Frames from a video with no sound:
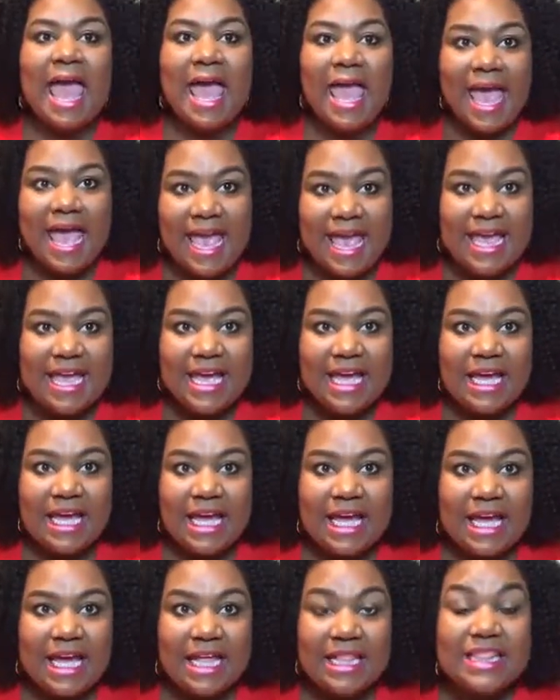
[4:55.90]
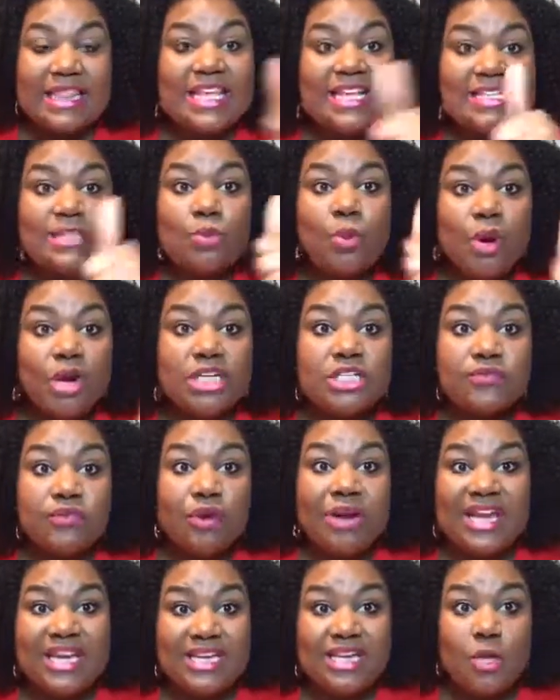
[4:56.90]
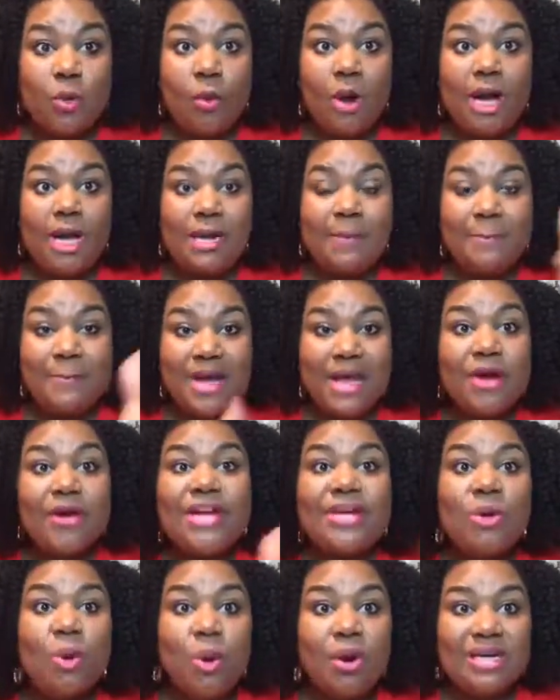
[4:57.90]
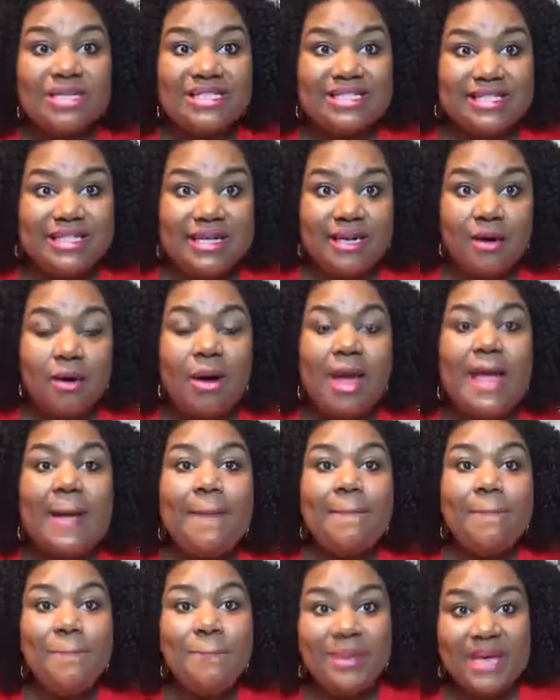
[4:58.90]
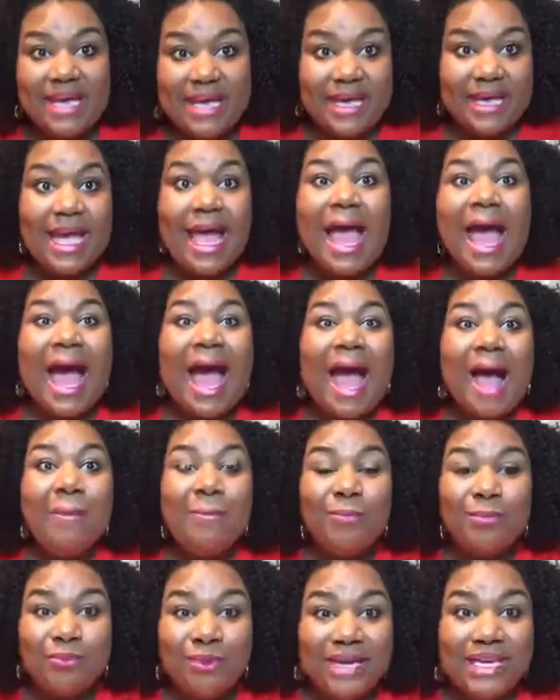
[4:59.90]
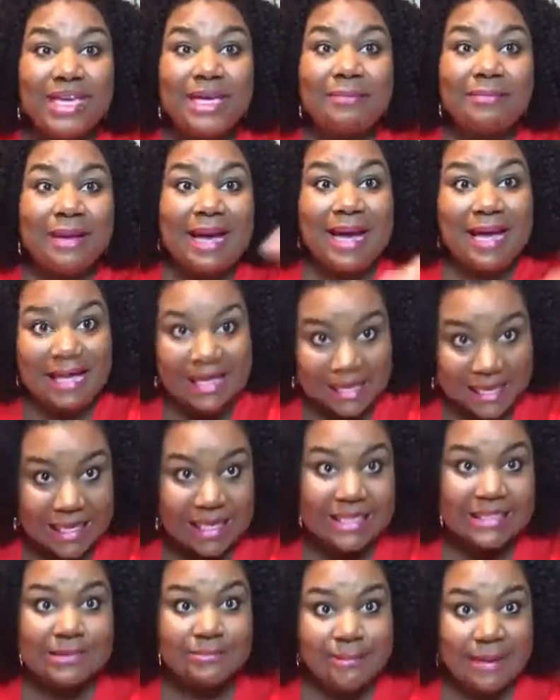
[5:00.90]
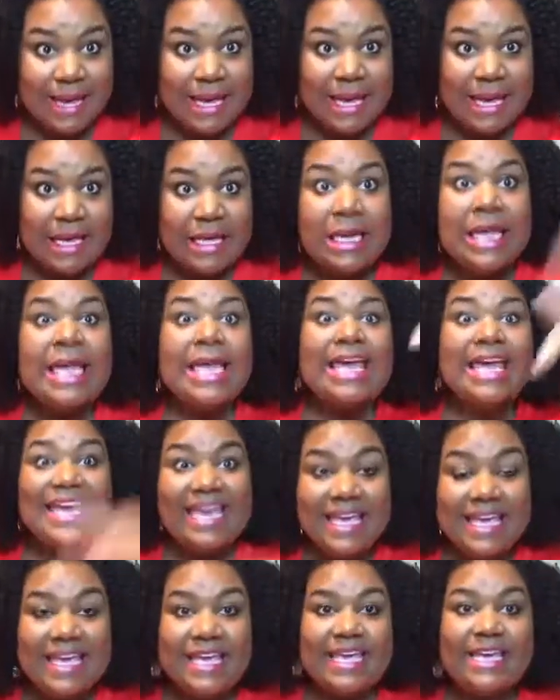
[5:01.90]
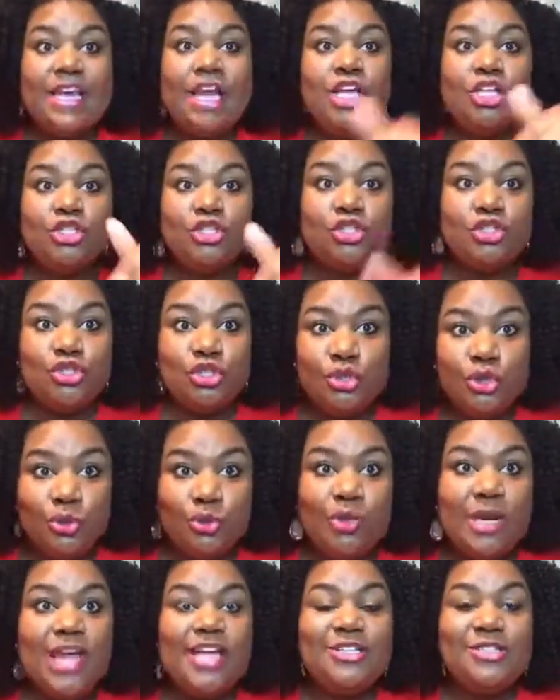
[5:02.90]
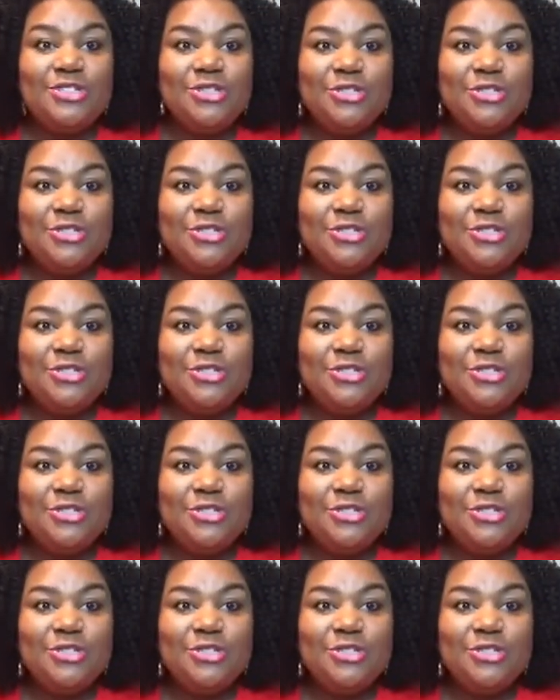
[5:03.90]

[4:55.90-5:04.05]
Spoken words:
A, this works for anyone, married or single. And B, I'm bringing my husband in soon and